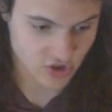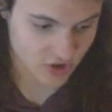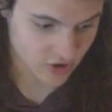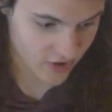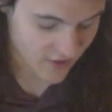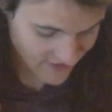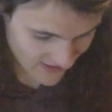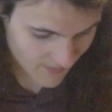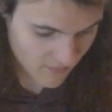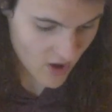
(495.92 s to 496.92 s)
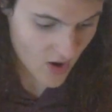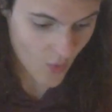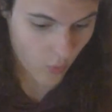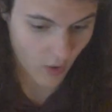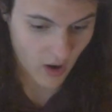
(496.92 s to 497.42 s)
look after them,
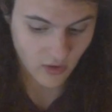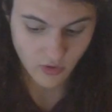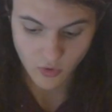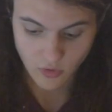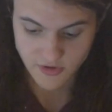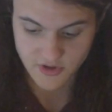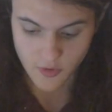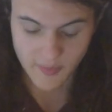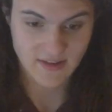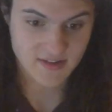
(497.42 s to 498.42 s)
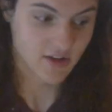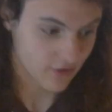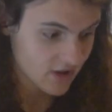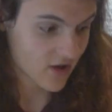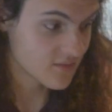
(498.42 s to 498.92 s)
while also balancing
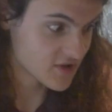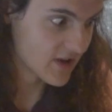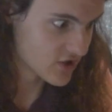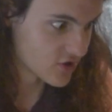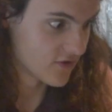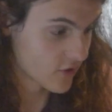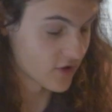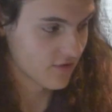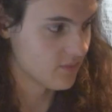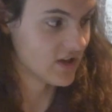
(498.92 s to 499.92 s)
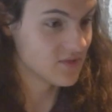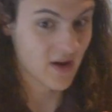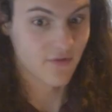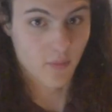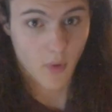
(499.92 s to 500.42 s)
your income to make sure you've got enough money to
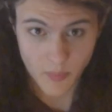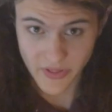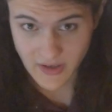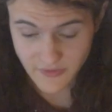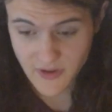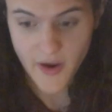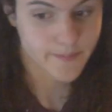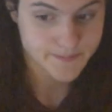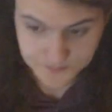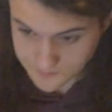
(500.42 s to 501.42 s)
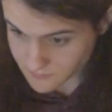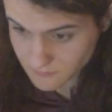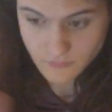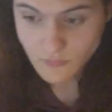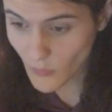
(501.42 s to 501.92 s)
pay for the mob at the end of the time.
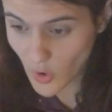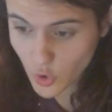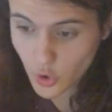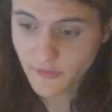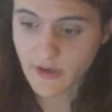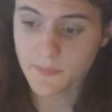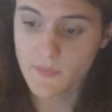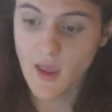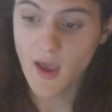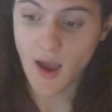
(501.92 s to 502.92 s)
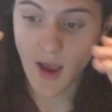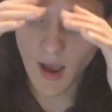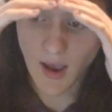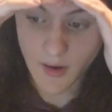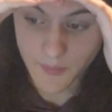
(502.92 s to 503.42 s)
Groovy.
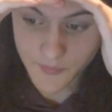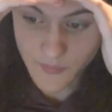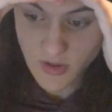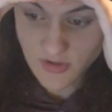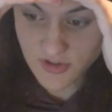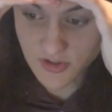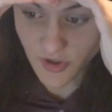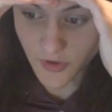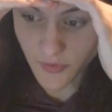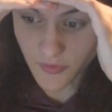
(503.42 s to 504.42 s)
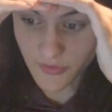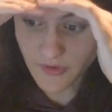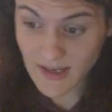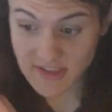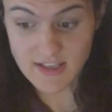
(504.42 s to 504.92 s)
So the
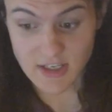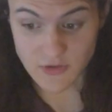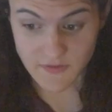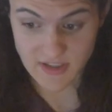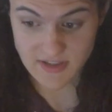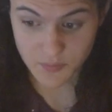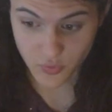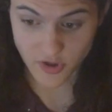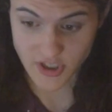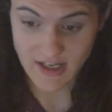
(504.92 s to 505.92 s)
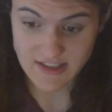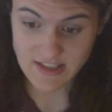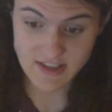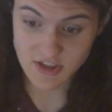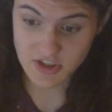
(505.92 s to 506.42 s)
next stage of this project
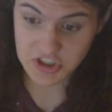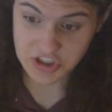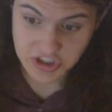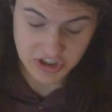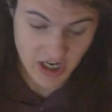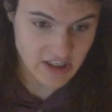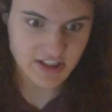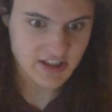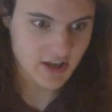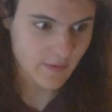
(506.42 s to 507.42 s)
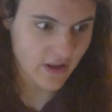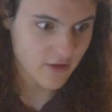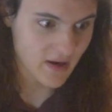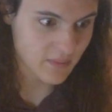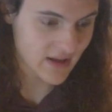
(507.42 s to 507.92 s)
is start setting up the other
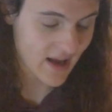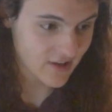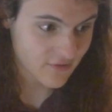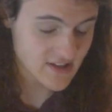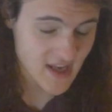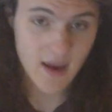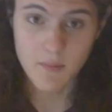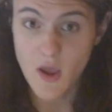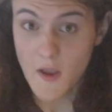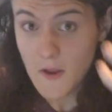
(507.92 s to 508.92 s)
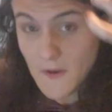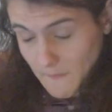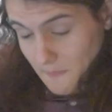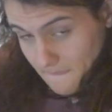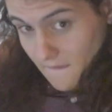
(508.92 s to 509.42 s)
main mechanic of this game,
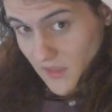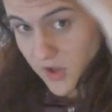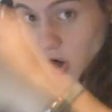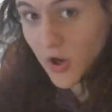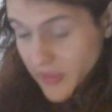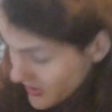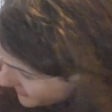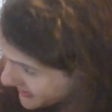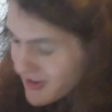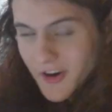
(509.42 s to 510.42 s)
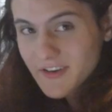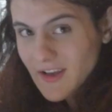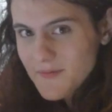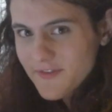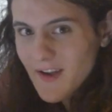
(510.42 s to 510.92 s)
the
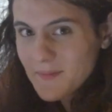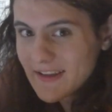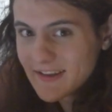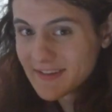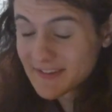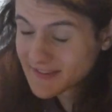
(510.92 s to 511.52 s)
goddamn family and